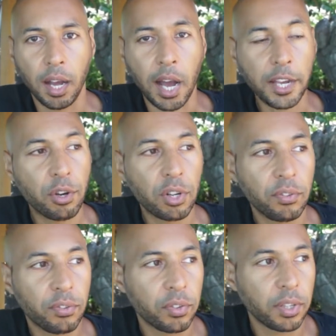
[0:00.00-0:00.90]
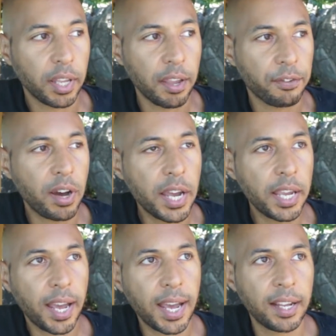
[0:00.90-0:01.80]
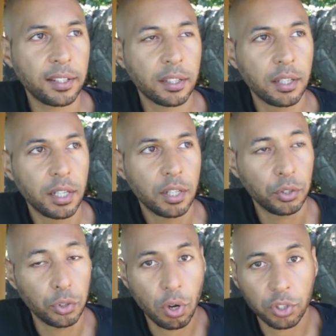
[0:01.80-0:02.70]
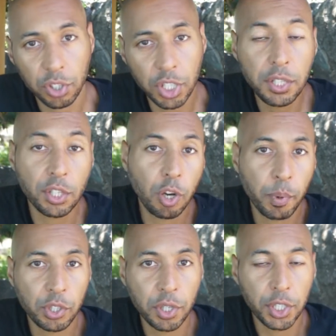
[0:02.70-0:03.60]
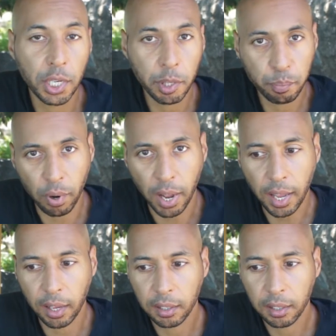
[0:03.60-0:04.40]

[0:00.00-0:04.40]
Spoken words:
I could have, if I had not seen this opportunity with Brett,